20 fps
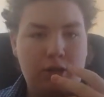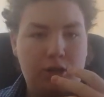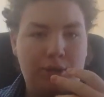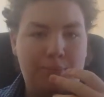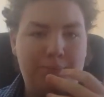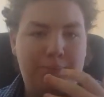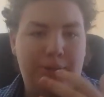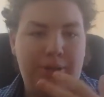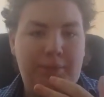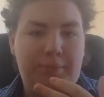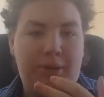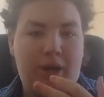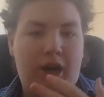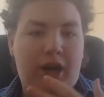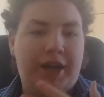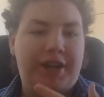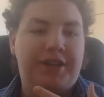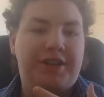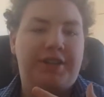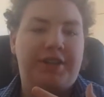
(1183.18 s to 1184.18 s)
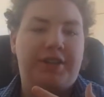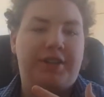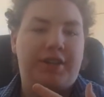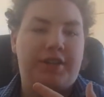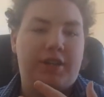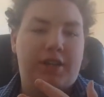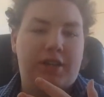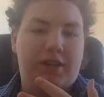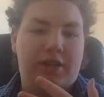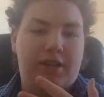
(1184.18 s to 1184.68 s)
but behind it,
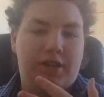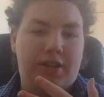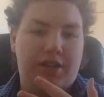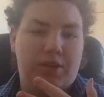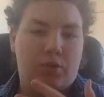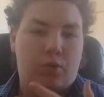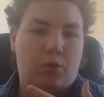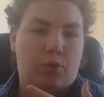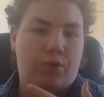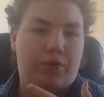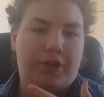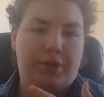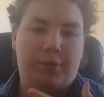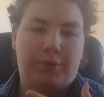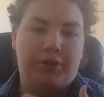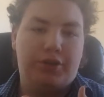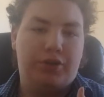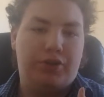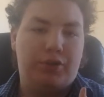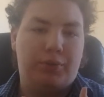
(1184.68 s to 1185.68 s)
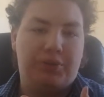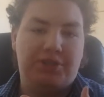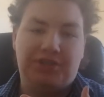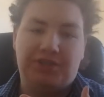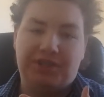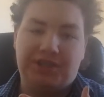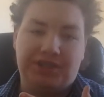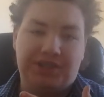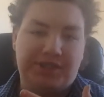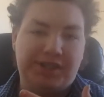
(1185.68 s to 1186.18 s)
all they want to do
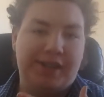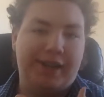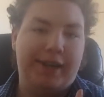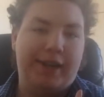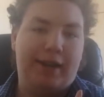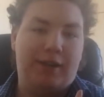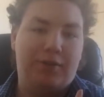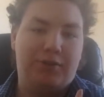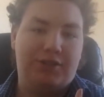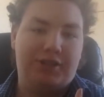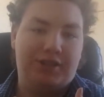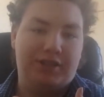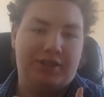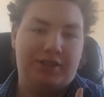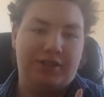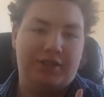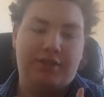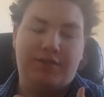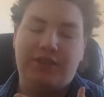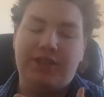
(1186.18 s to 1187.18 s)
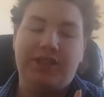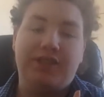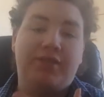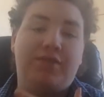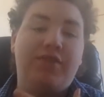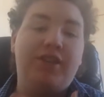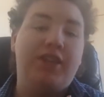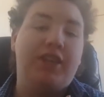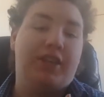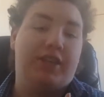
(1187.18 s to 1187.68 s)
is get out these
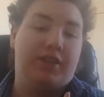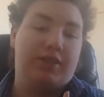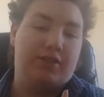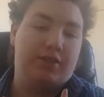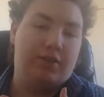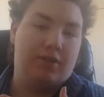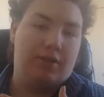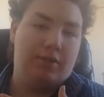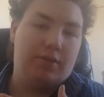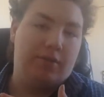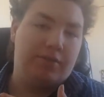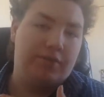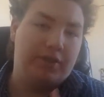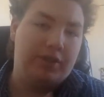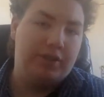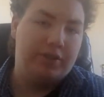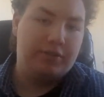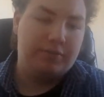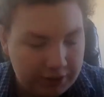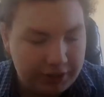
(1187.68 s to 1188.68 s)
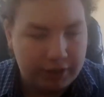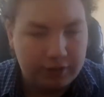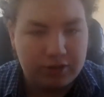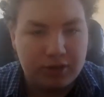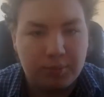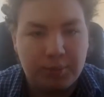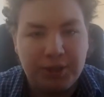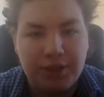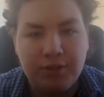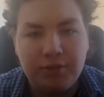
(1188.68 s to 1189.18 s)
feelings of theirs. Now
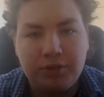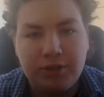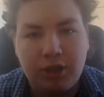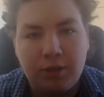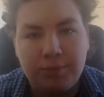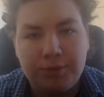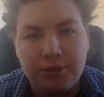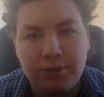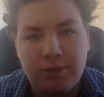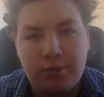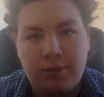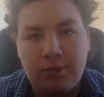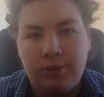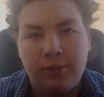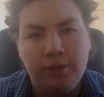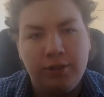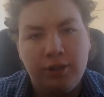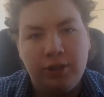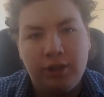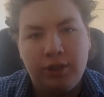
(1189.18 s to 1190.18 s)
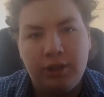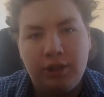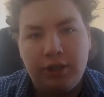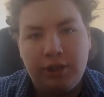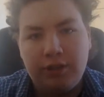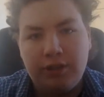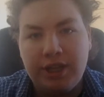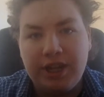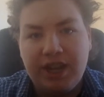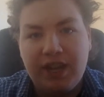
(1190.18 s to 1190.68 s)
someone else comes along,
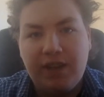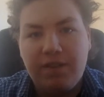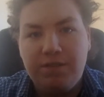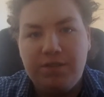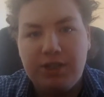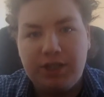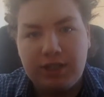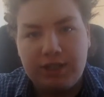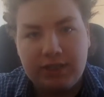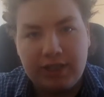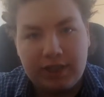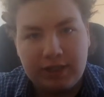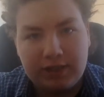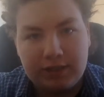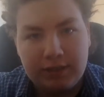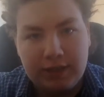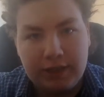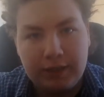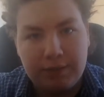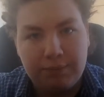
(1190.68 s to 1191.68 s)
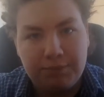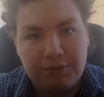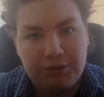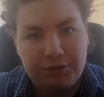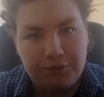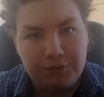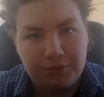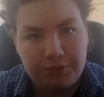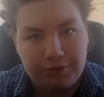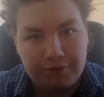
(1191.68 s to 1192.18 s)
they have the exact same
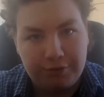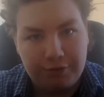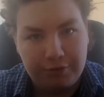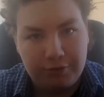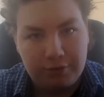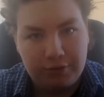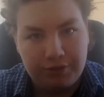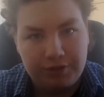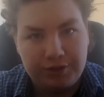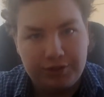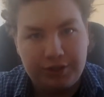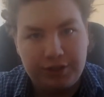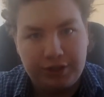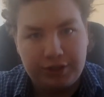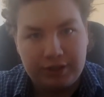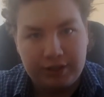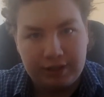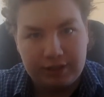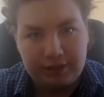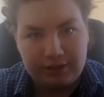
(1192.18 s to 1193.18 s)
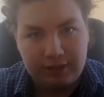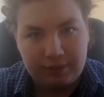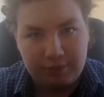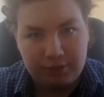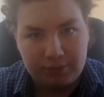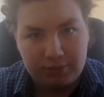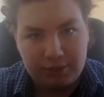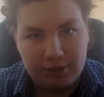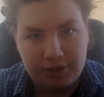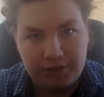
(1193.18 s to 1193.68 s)
intrusive thoughts, the exact same
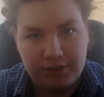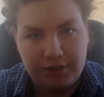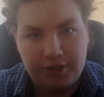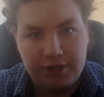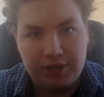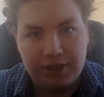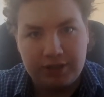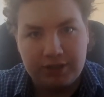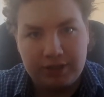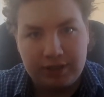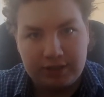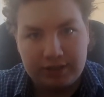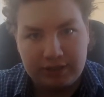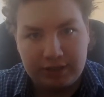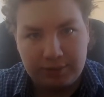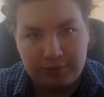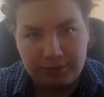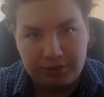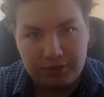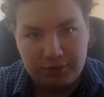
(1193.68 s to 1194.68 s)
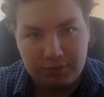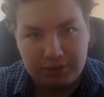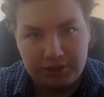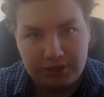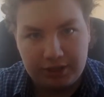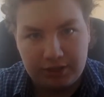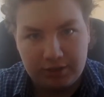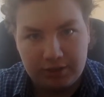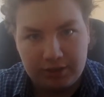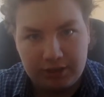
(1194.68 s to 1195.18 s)
depression, the exact same
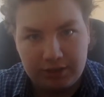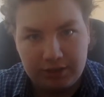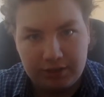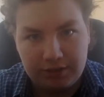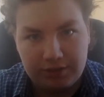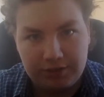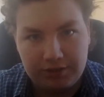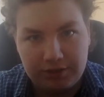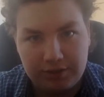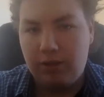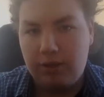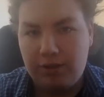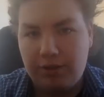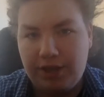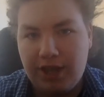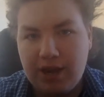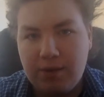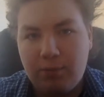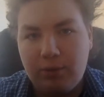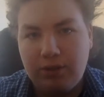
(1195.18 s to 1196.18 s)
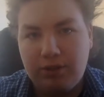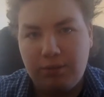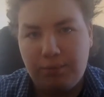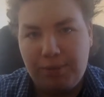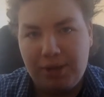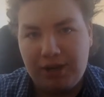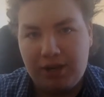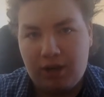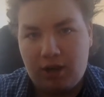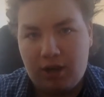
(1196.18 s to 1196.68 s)
suicidal tendencies. They want to
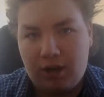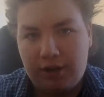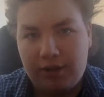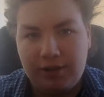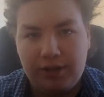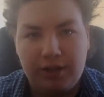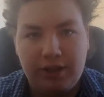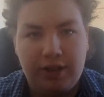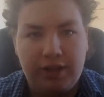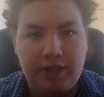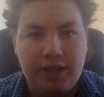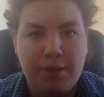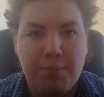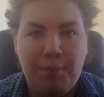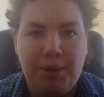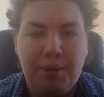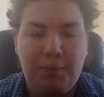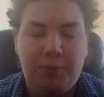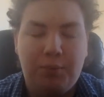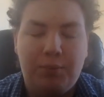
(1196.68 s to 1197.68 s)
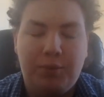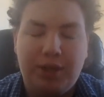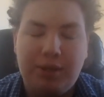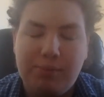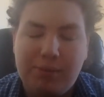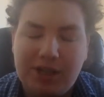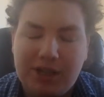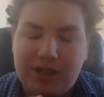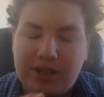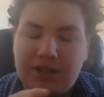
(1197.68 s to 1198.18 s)
make art, and they
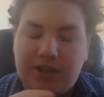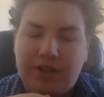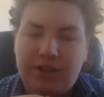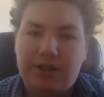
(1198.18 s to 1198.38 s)
make